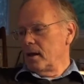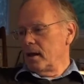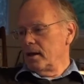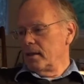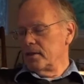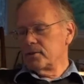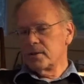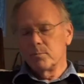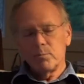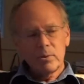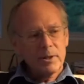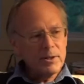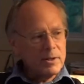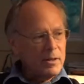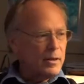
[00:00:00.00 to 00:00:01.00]
The
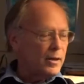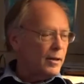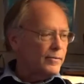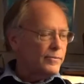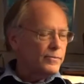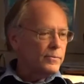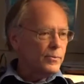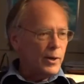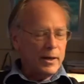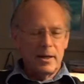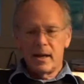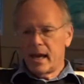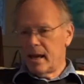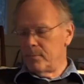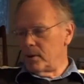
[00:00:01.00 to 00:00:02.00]
simplicity of what he
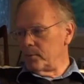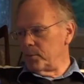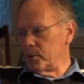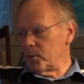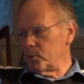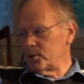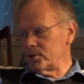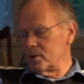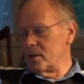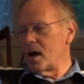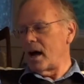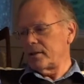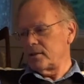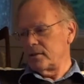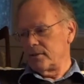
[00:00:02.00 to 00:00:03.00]
came up with was
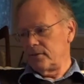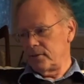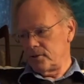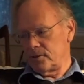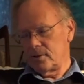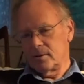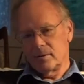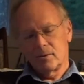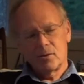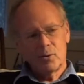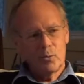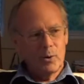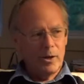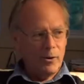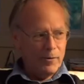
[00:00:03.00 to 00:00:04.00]
not sufficient to
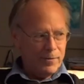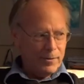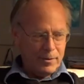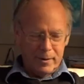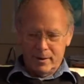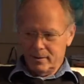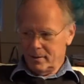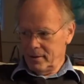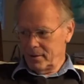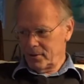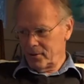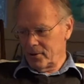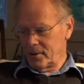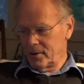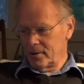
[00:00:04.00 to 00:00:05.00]
win over the
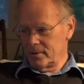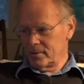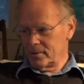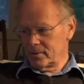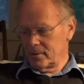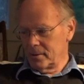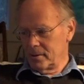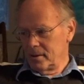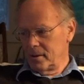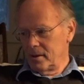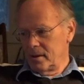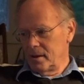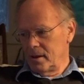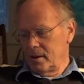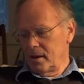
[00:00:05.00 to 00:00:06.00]
authorities.
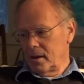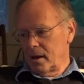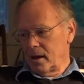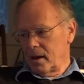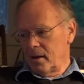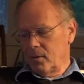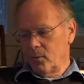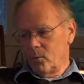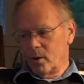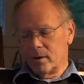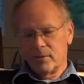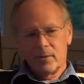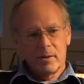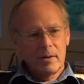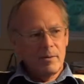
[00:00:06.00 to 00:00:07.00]
One
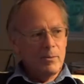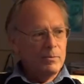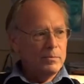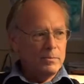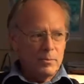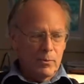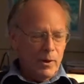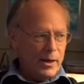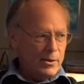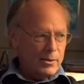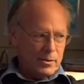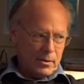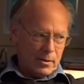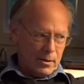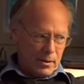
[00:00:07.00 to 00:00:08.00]
of the
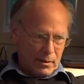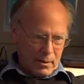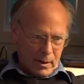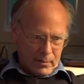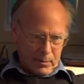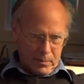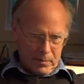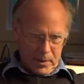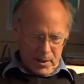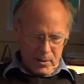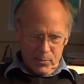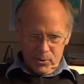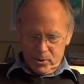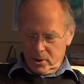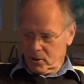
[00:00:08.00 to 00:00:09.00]
ways that he
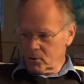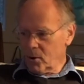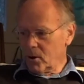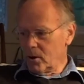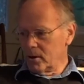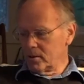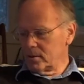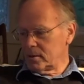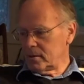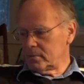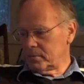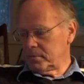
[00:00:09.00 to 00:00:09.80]
was ignored is that